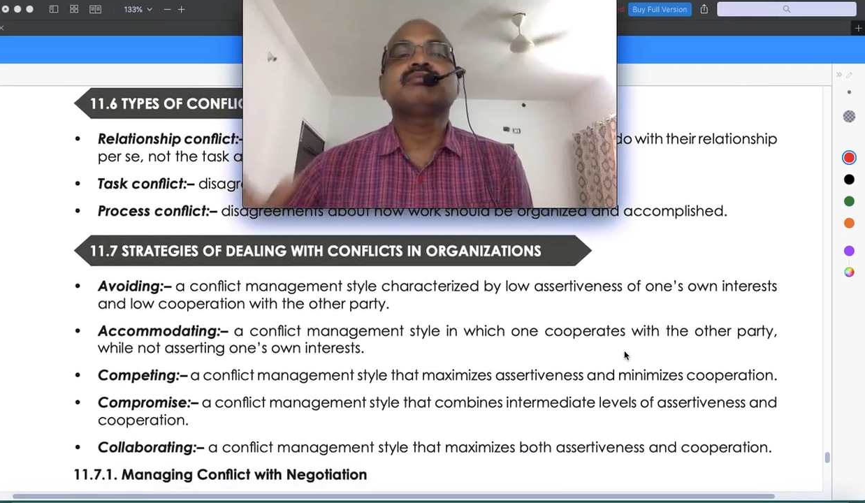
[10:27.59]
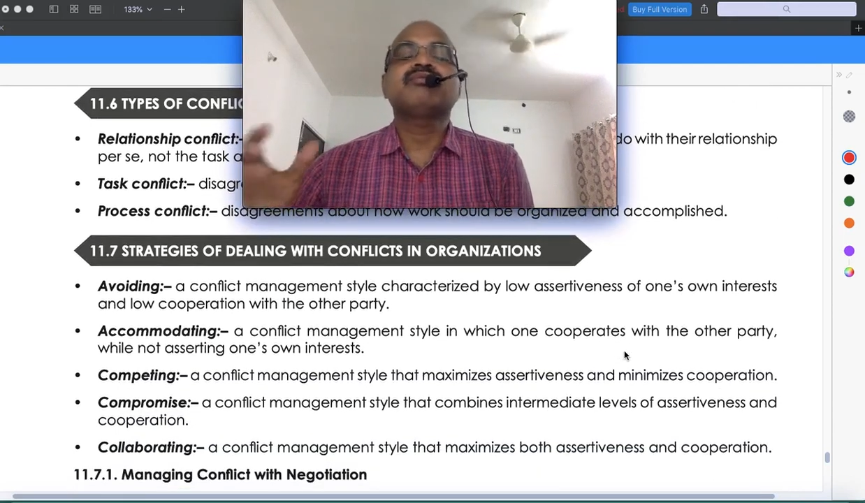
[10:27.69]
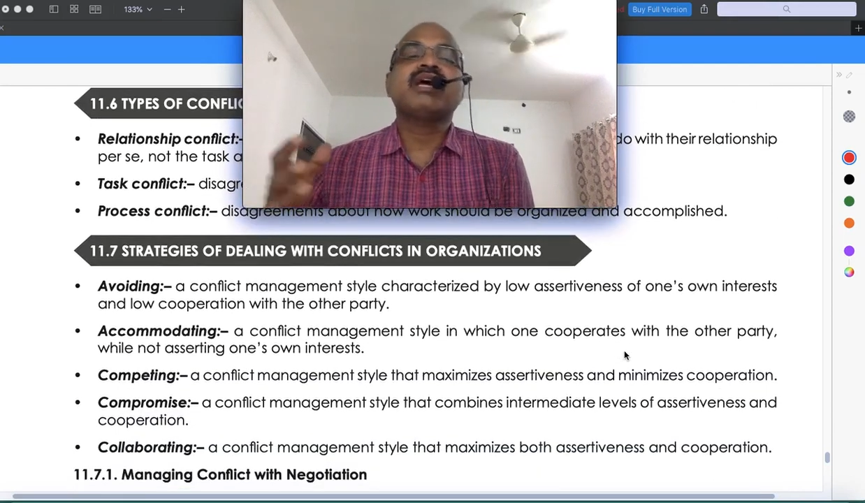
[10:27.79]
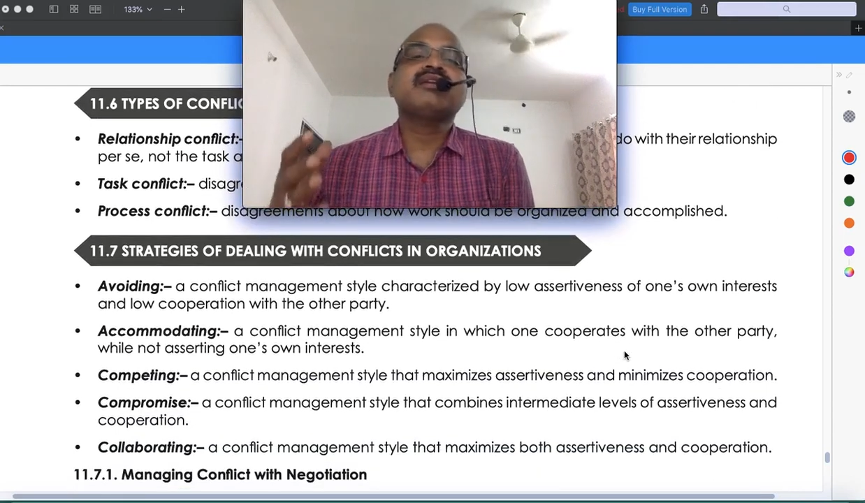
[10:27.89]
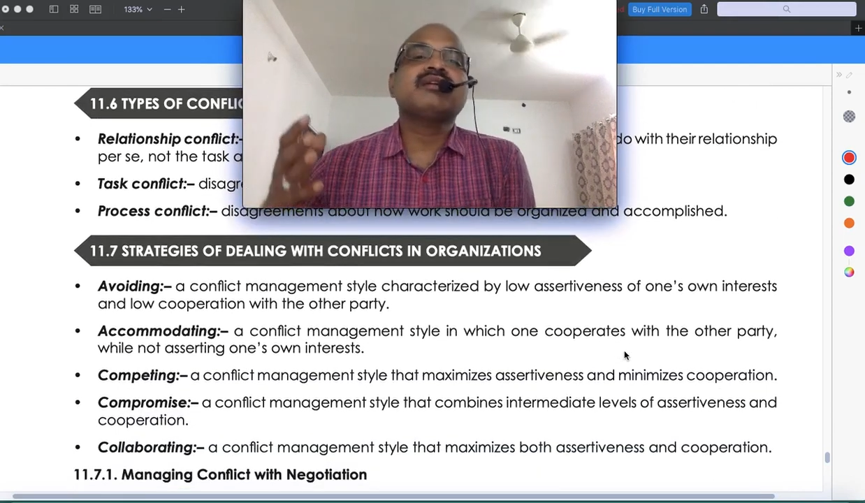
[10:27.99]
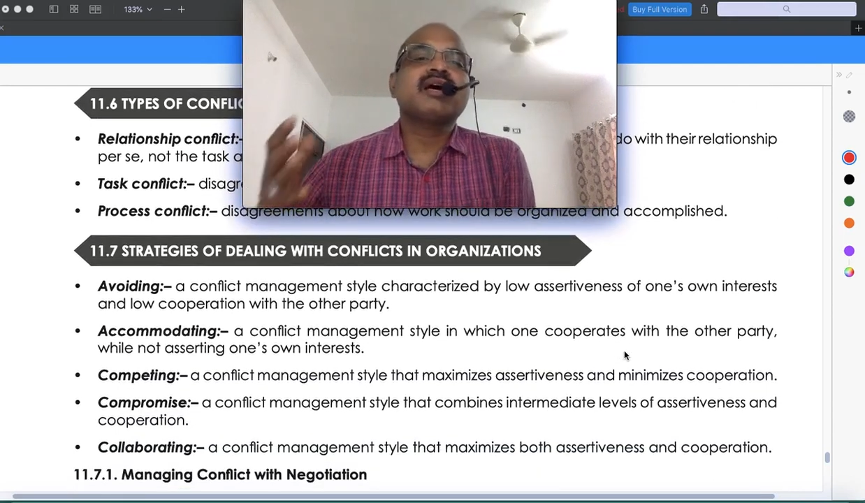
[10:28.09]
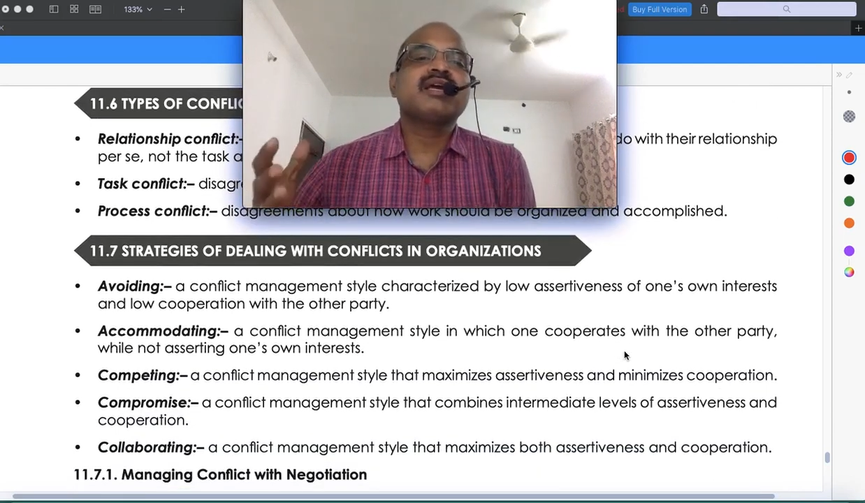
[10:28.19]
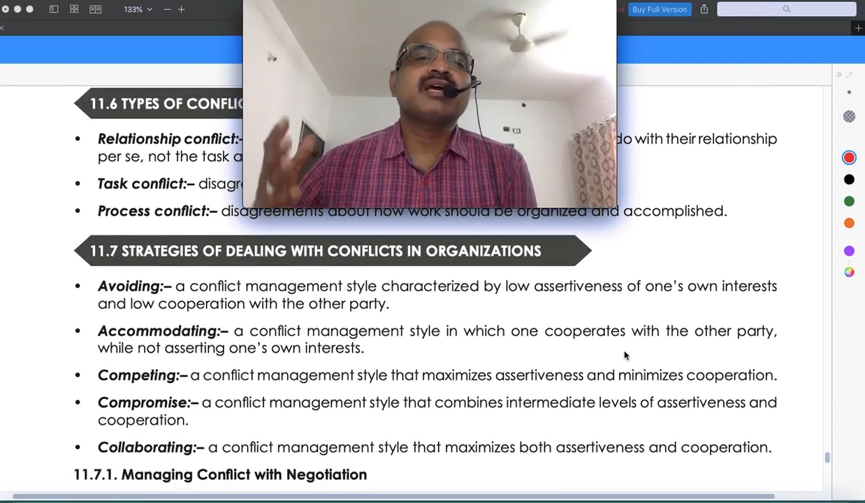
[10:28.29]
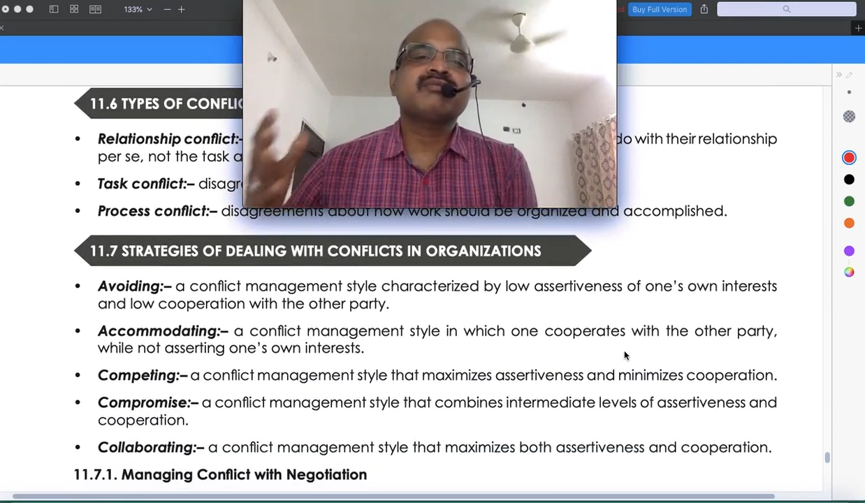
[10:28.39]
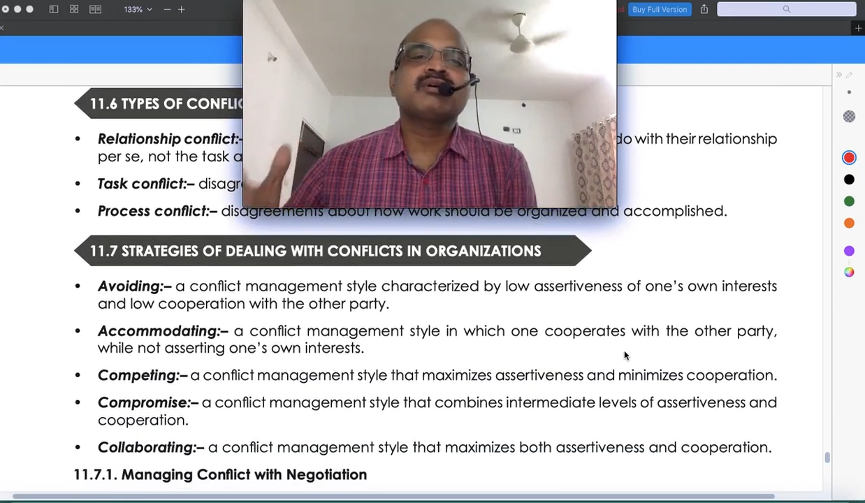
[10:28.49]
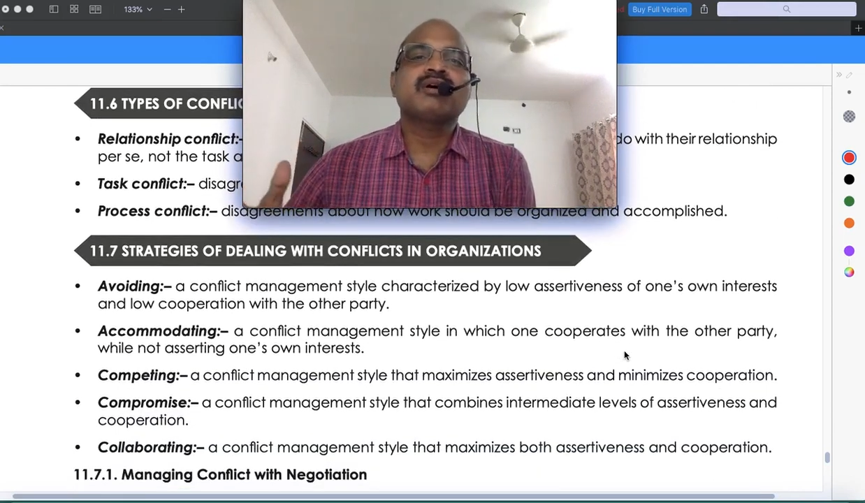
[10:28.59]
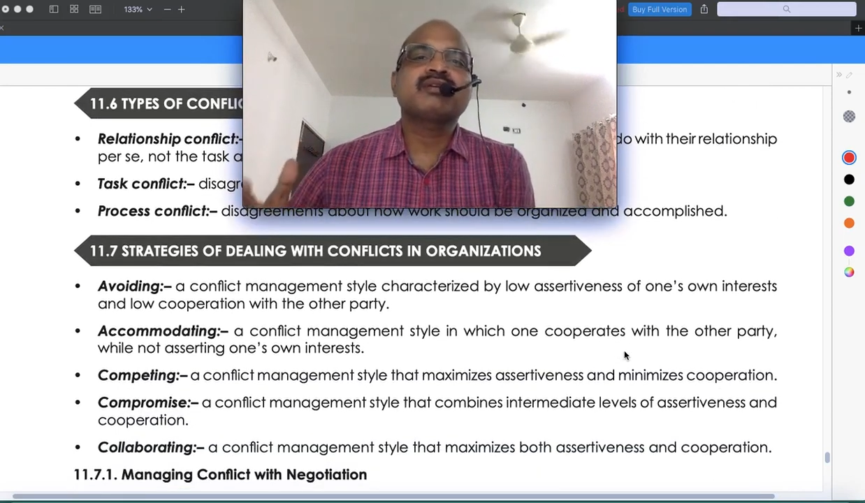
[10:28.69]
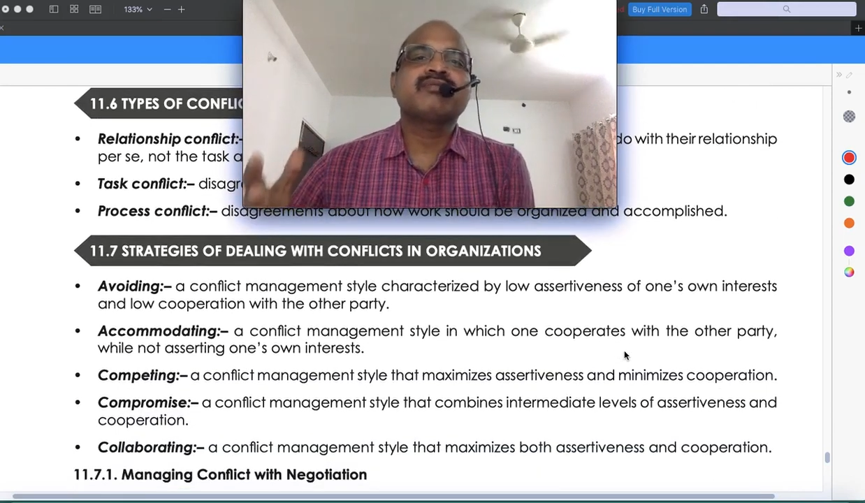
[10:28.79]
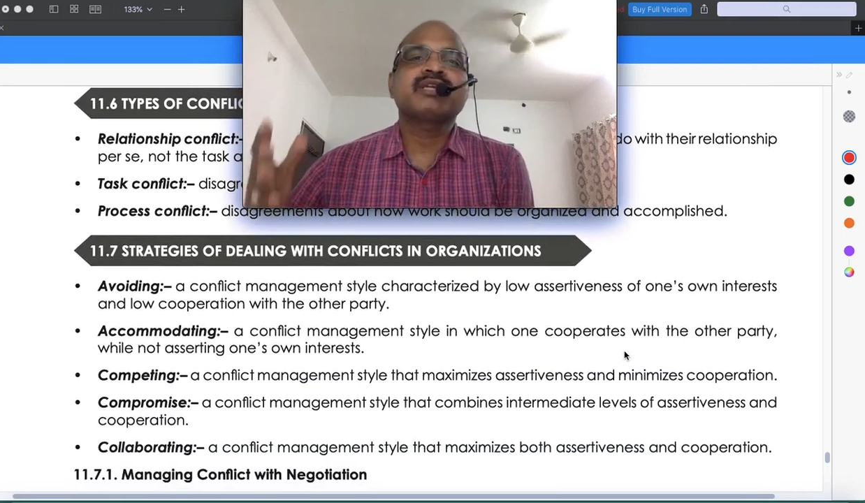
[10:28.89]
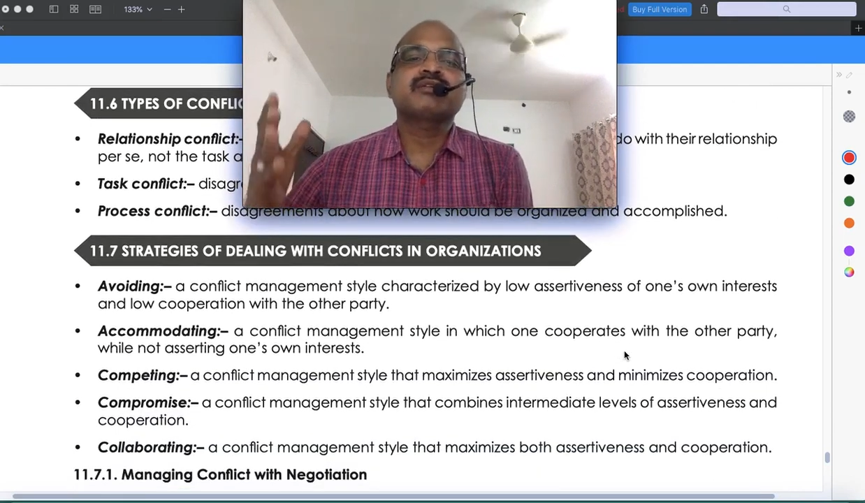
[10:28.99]
when I have a
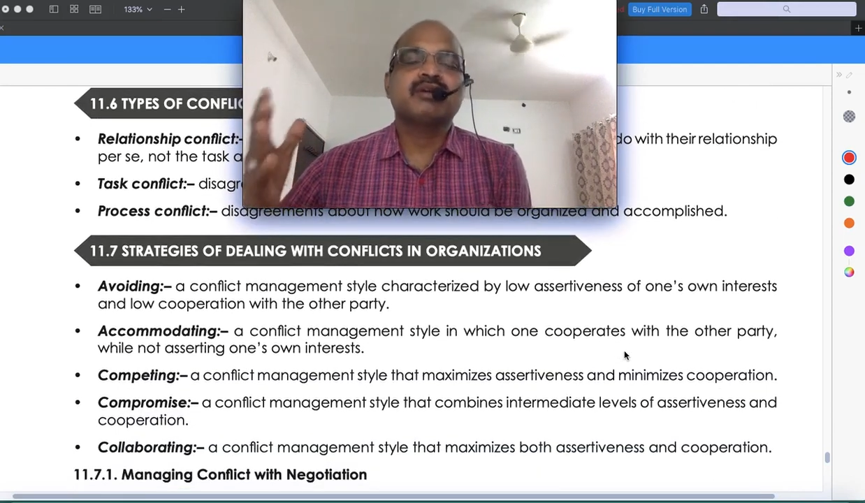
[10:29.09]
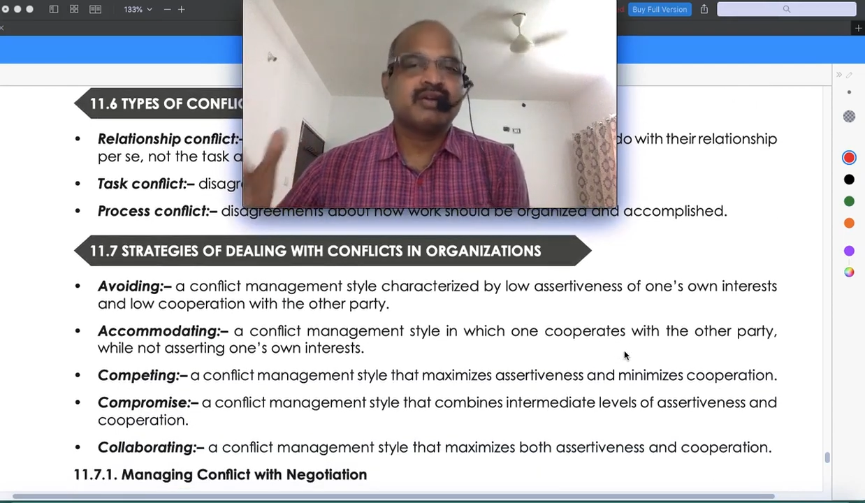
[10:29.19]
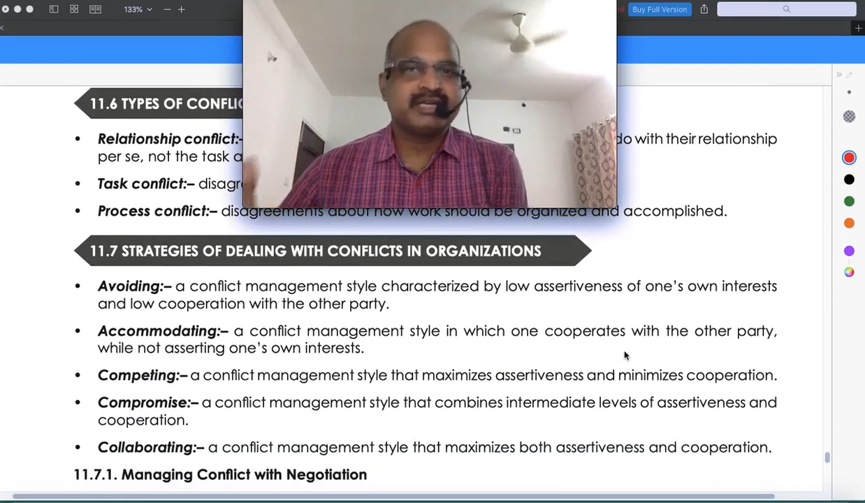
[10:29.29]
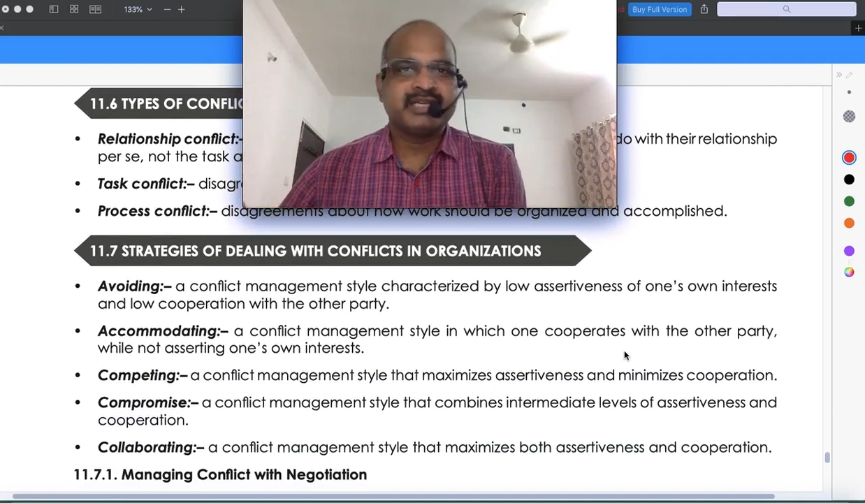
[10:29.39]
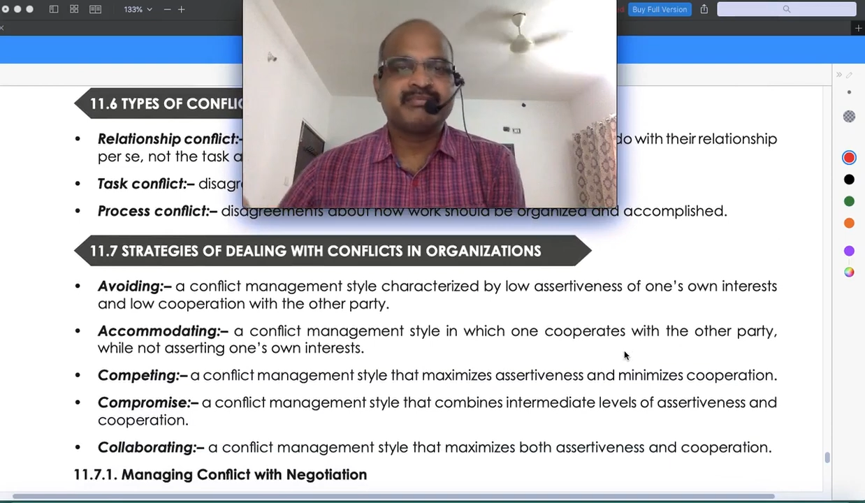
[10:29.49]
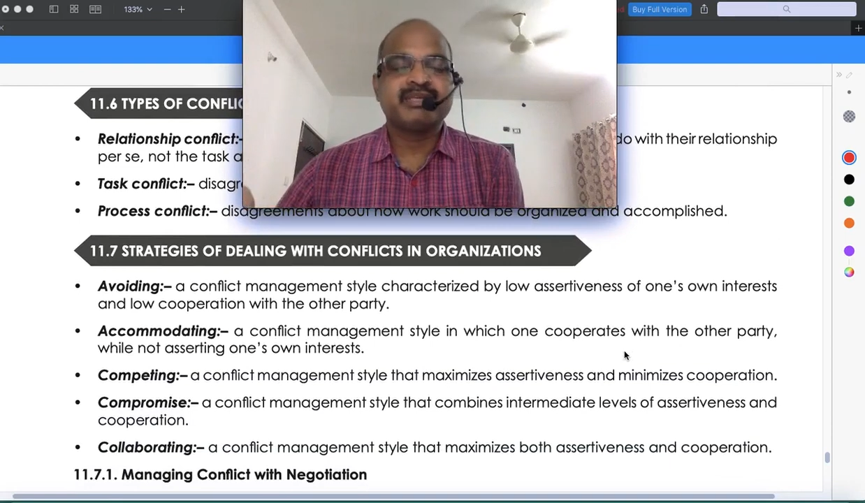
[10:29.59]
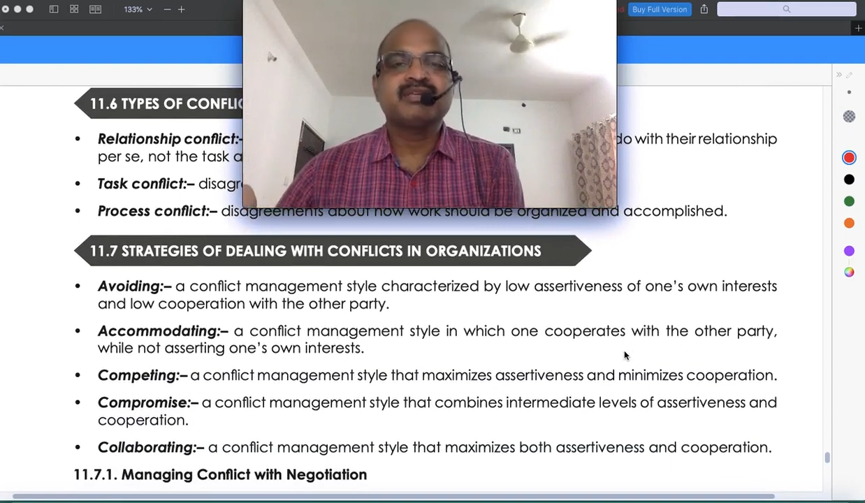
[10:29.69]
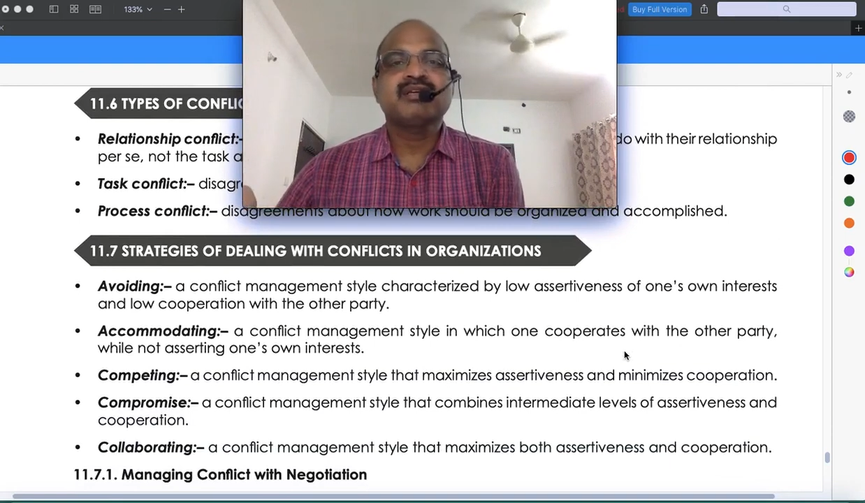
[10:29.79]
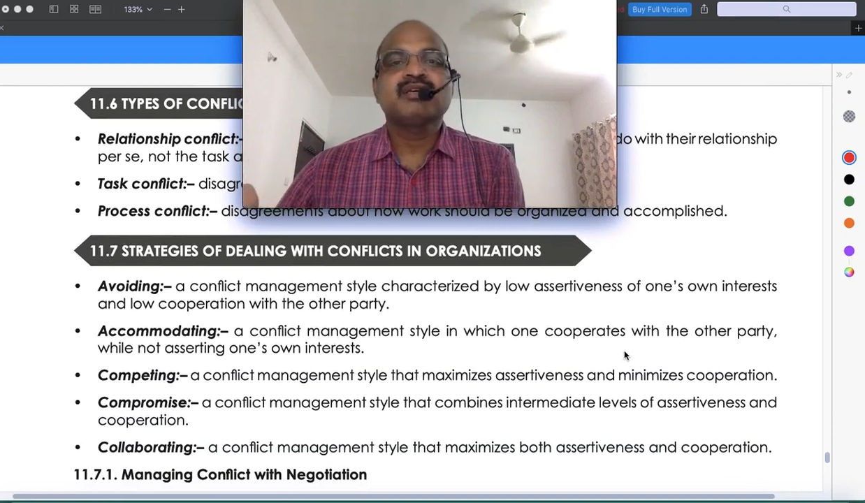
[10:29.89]
conflict called RTP,